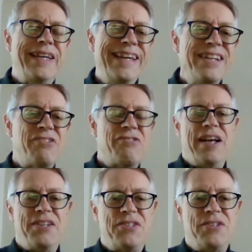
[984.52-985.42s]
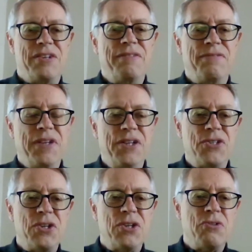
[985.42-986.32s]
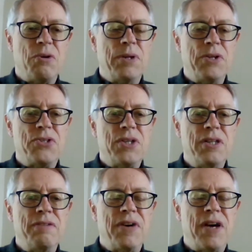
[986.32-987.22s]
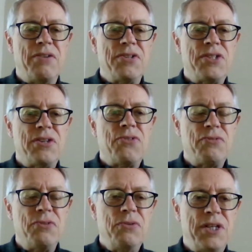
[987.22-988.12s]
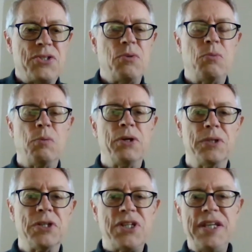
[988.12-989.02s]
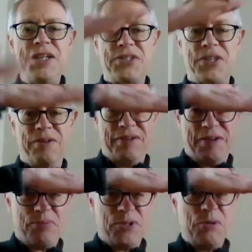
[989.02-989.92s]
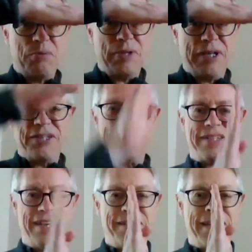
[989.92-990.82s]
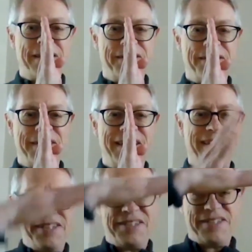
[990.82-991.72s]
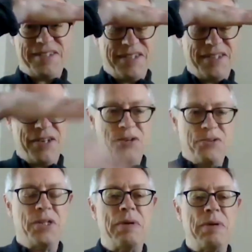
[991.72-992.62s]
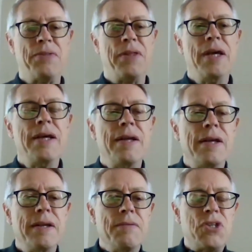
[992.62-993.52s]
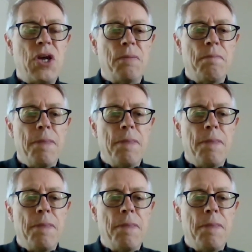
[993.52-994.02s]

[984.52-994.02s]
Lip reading: ingress of these droplets and the virus through this, what we call the T-zone, presumably because it's like that. It's the eyes, the nose, and the mouth. So